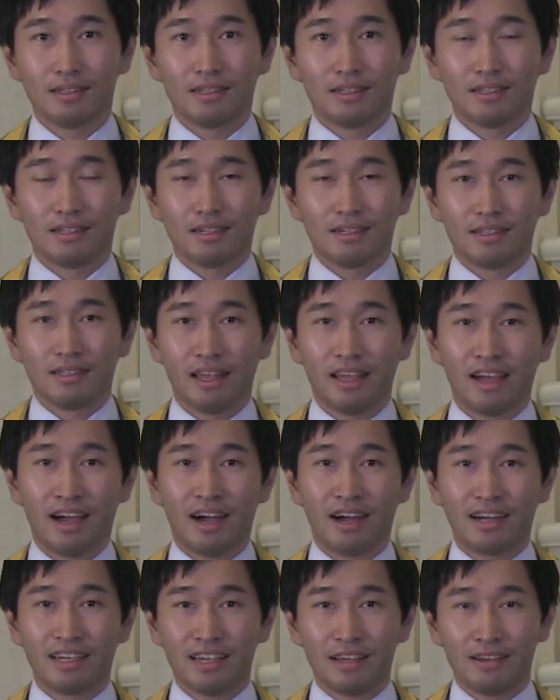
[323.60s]
They,
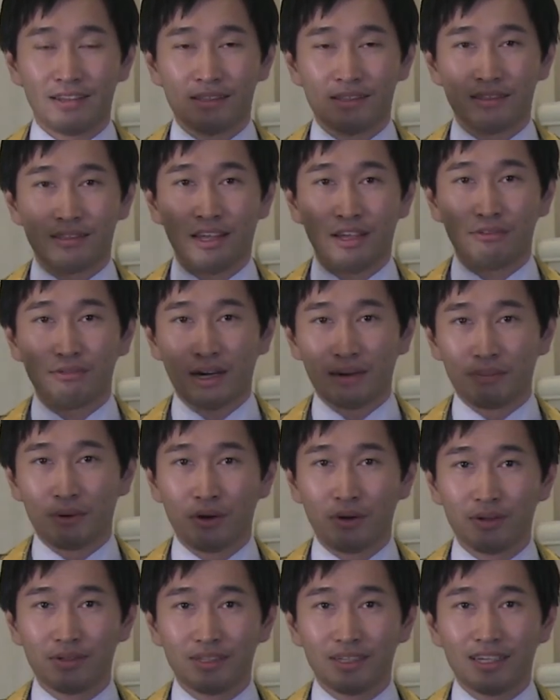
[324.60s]
are, they were
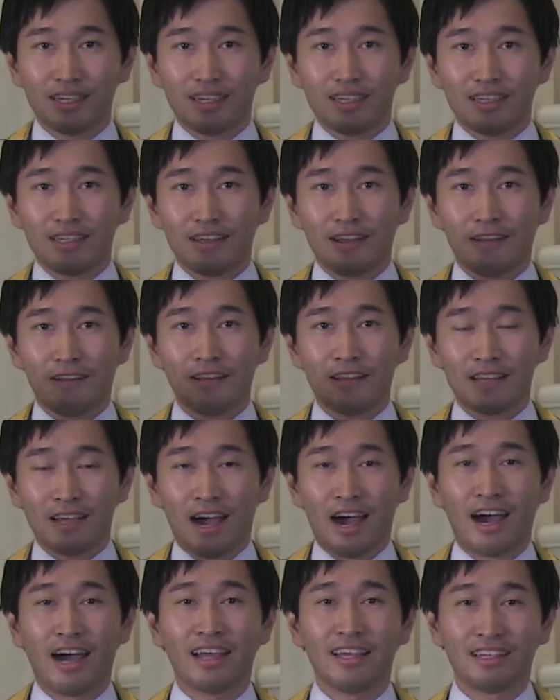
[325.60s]
born in
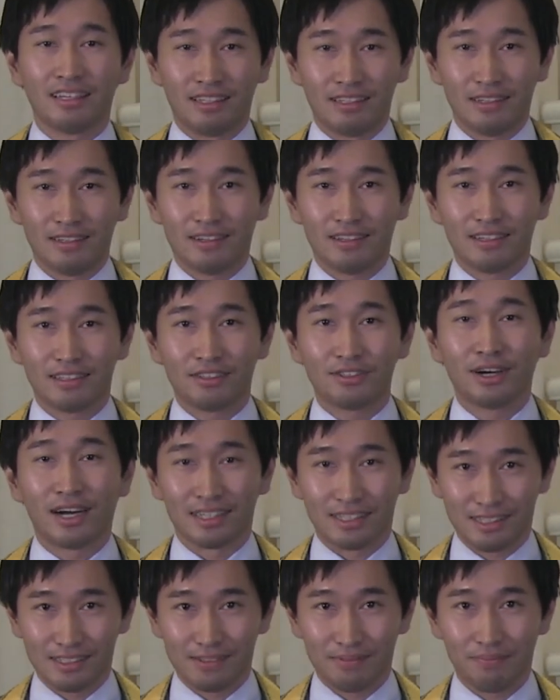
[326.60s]
high
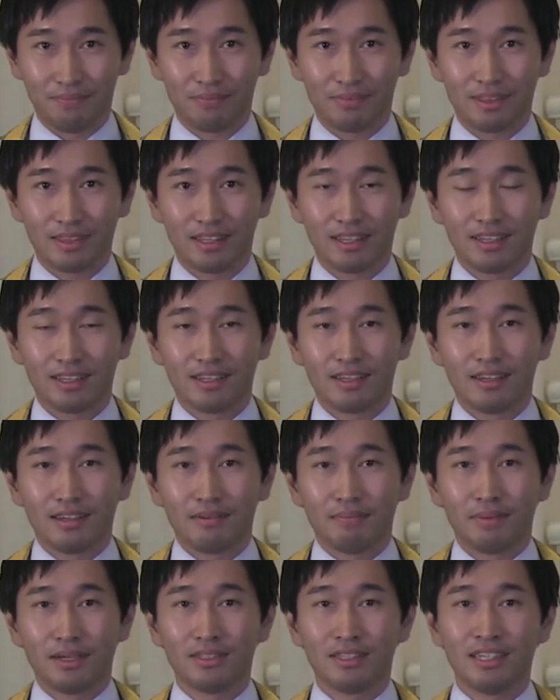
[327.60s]
class.
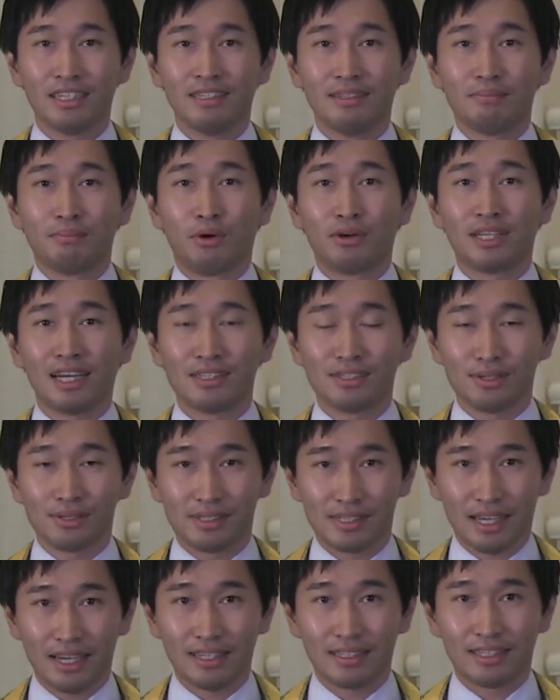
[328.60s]
But in modern
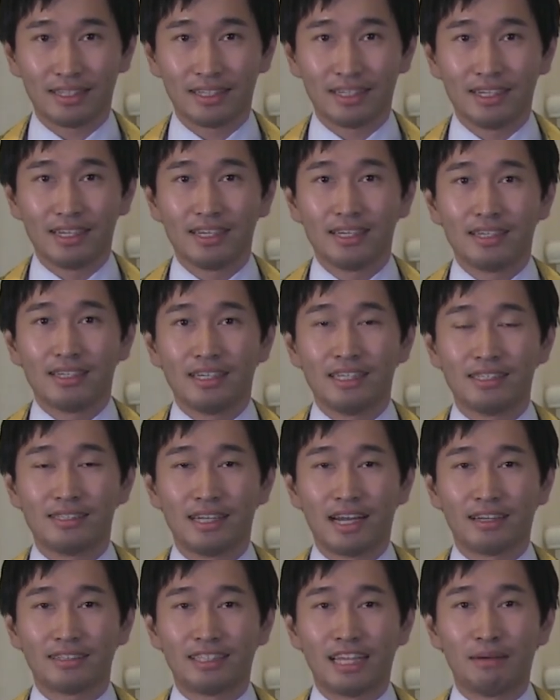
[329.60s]
society, it's
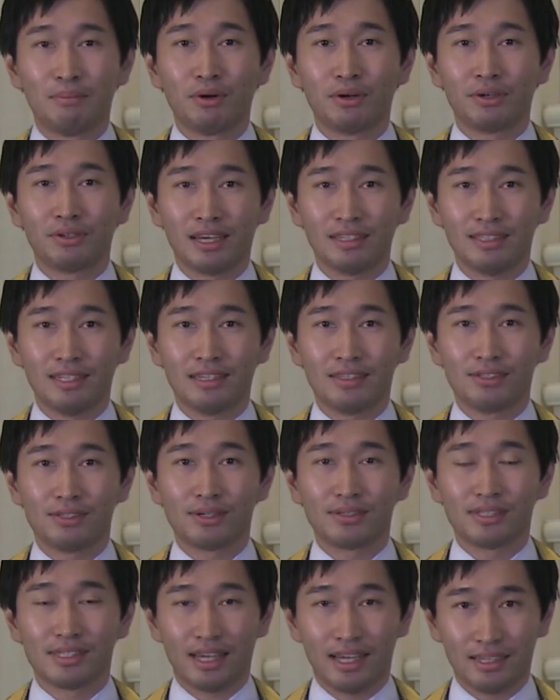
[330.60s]
like democratic
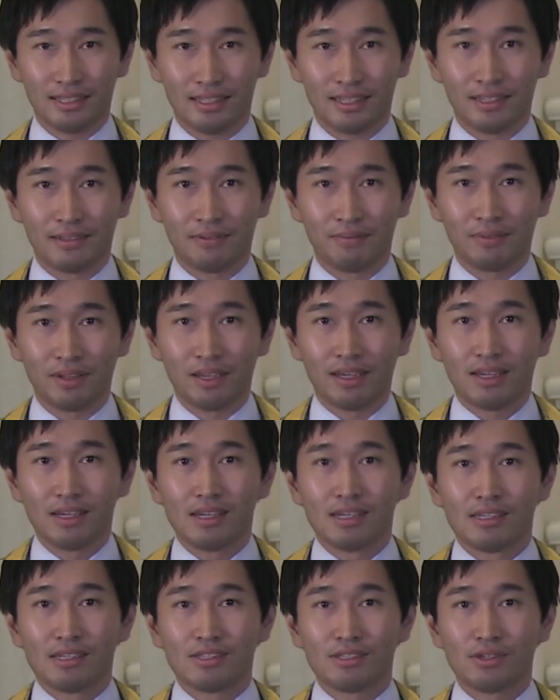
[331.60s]
society.
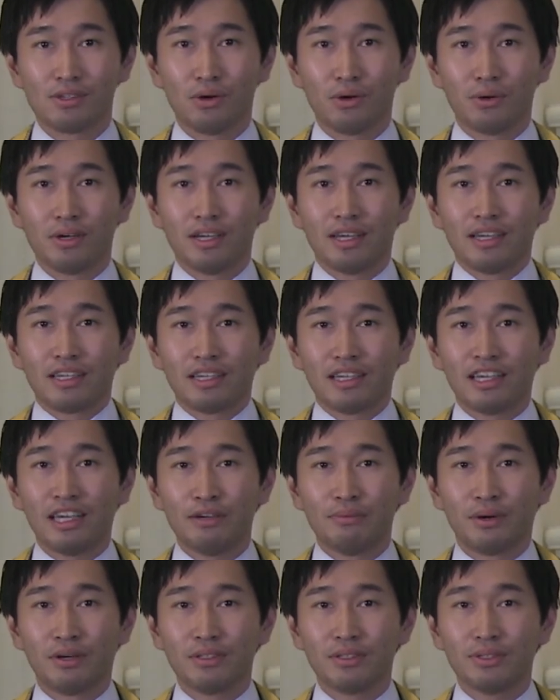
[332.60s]
So he
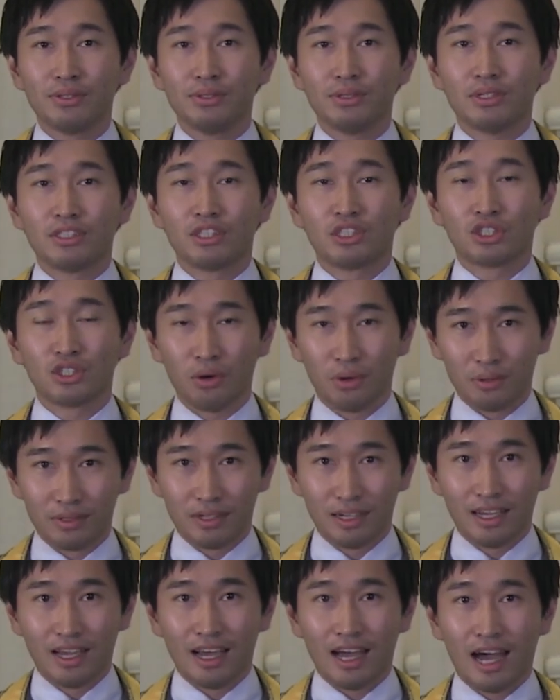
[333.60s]
want to show
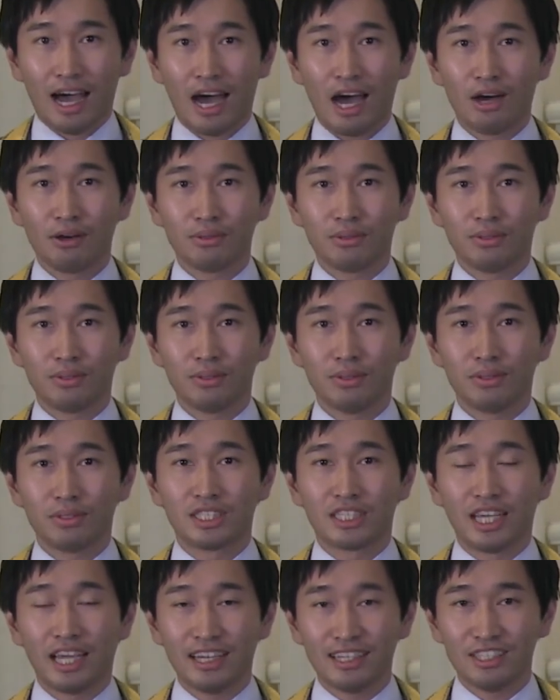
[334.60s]
how to
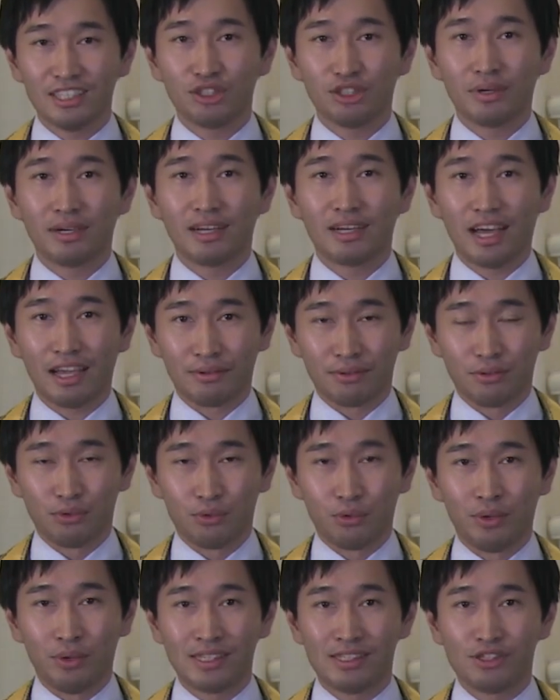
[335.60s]
change your life
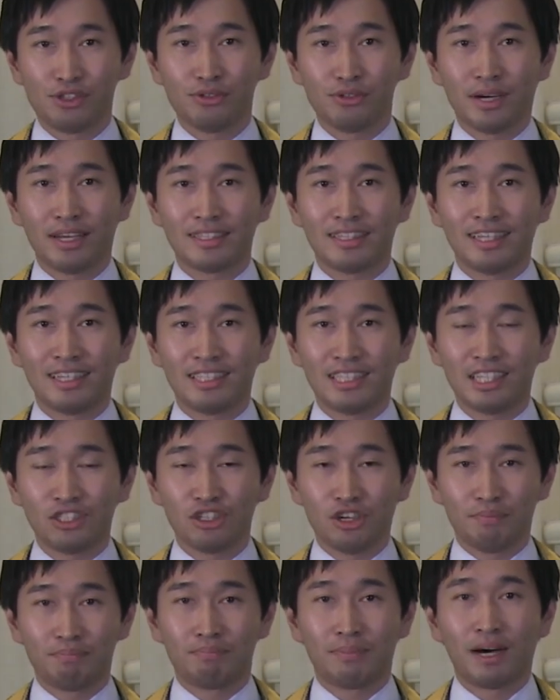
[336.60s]
with your decision
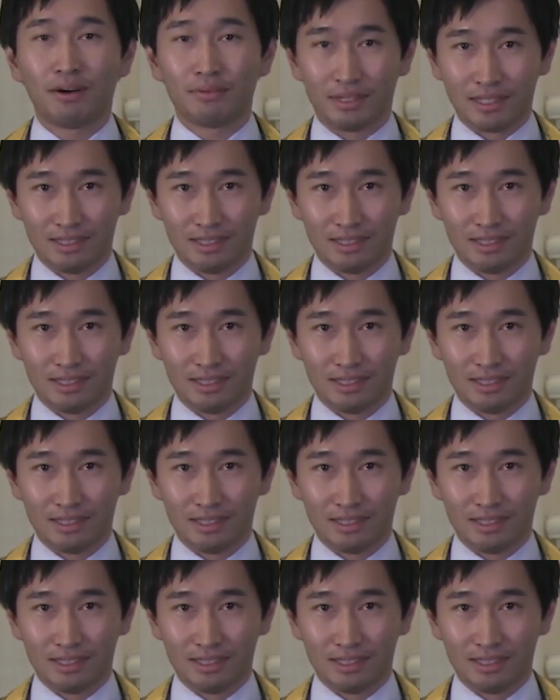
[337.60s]
power